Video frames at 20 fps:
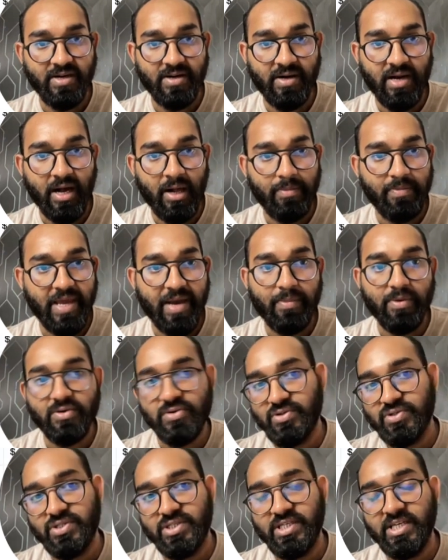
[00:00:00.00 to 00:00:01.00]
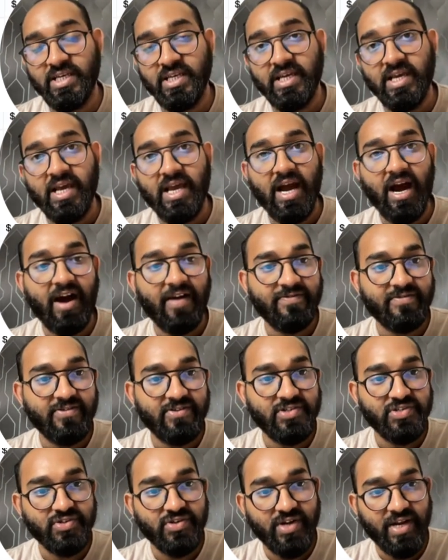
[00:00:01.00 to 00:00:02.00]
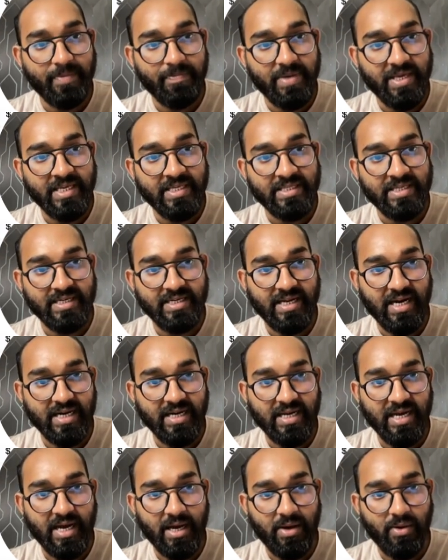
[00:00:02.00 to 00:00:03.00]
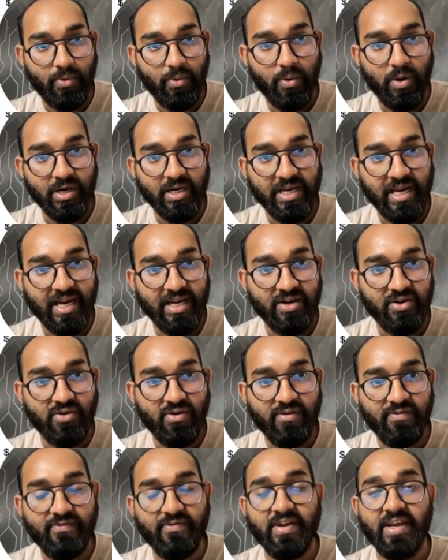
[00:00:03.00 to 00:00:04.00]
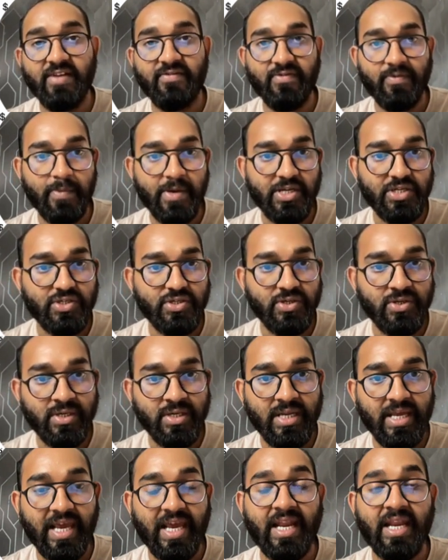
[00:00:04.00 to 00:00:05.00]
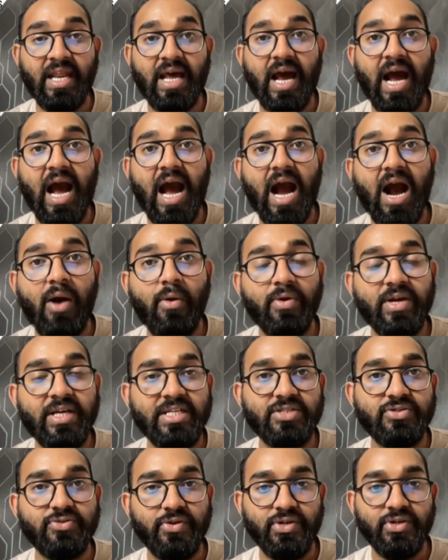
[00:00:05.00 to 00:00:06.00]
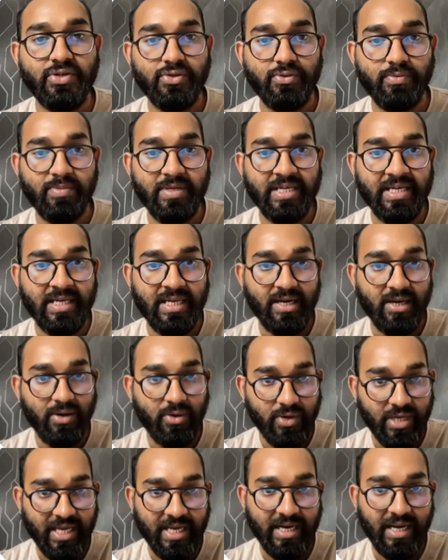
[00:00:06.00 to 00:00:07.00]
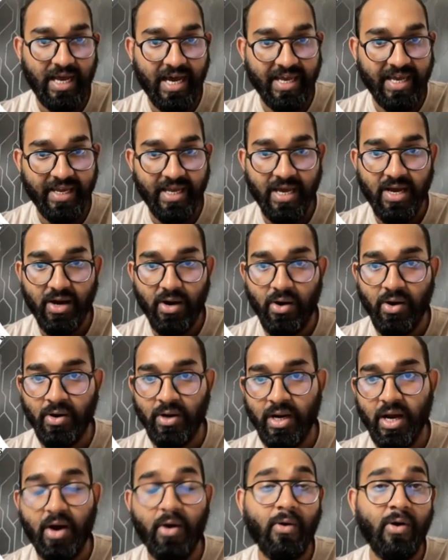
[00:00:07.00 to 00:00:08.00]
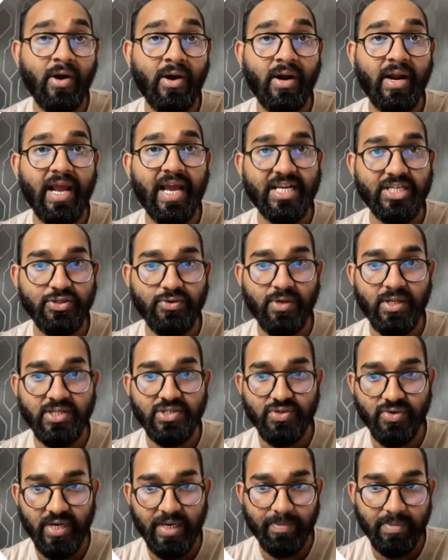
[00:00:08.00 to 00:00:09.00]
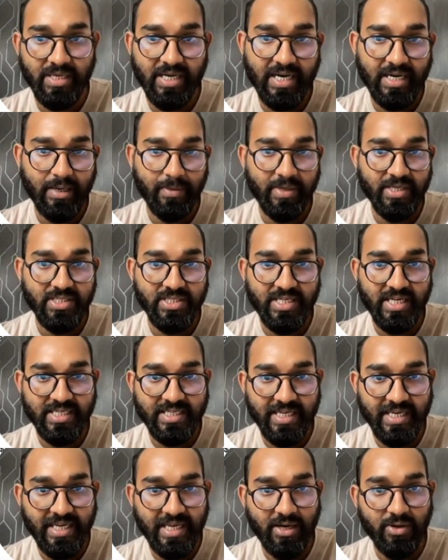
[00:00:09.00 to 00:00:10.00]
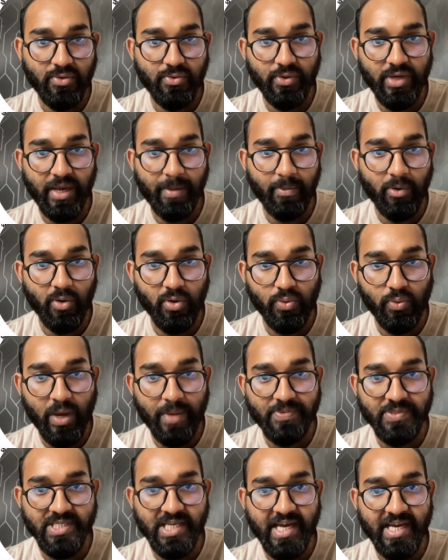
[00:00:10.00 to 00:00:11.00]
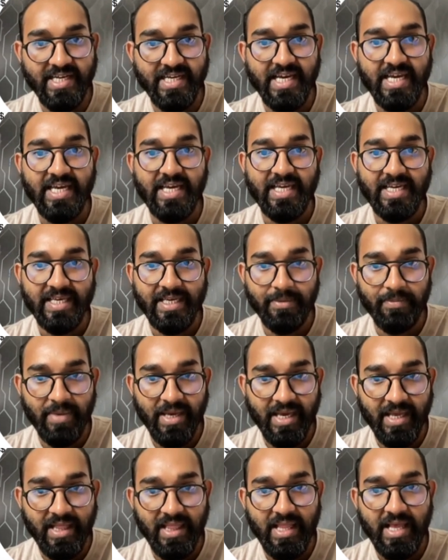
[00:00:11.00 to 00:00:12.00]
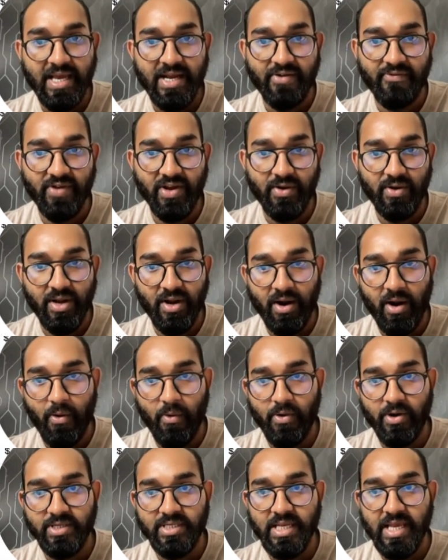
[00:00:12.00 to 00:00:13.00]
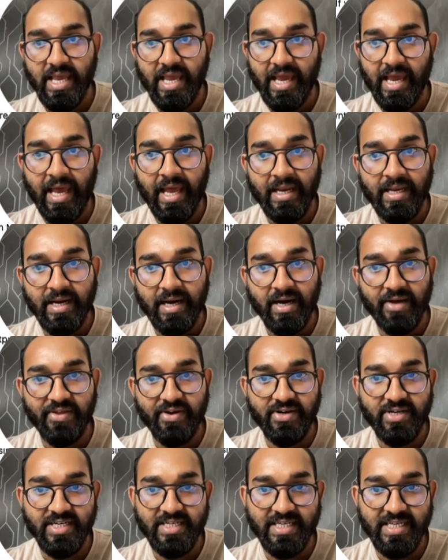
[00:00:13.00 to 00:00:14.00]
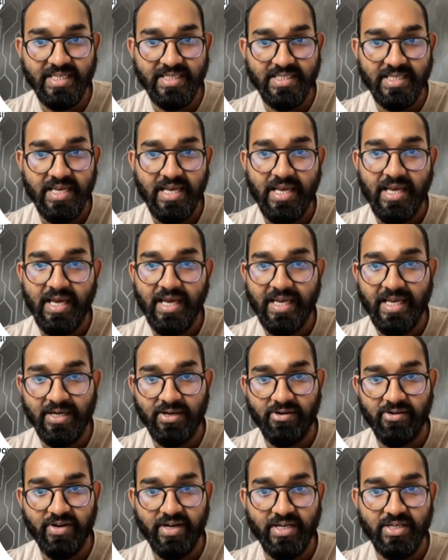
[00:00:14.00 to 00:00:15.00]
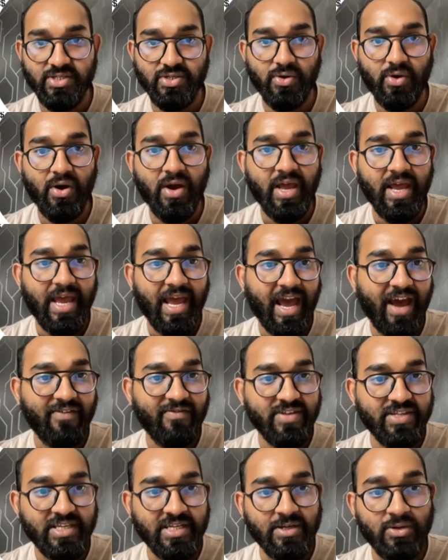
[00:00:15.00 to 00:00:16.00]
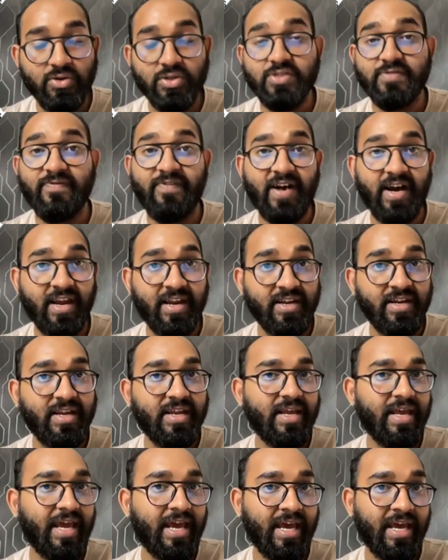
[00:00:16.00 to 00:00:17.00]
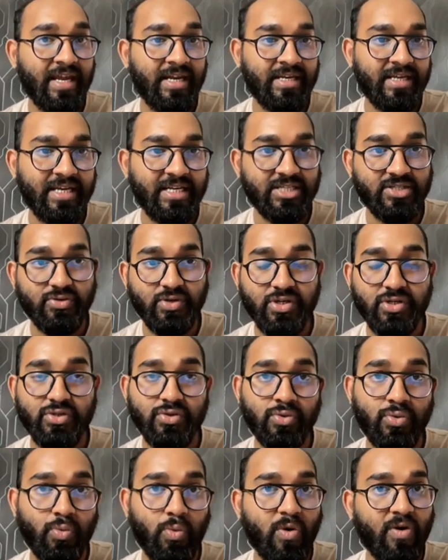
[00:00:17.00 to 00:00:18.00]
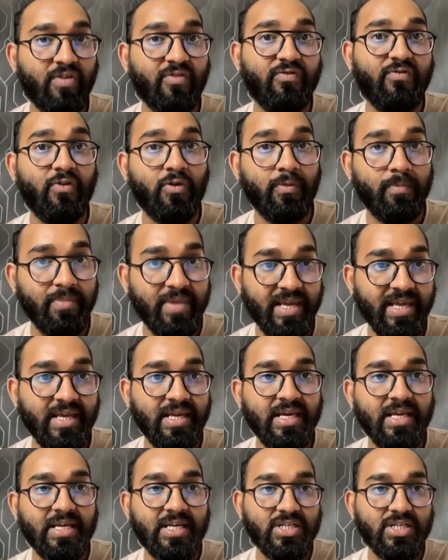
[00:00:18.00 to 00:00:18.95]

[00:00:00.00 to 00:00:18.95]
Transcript: I'll be able to see after scraping the data what kind of information and how it is going to be looking like on our actual script database. Just take a look. We have got website, email, regular hours, and other details included. So everything looks fine and it is going to work for me.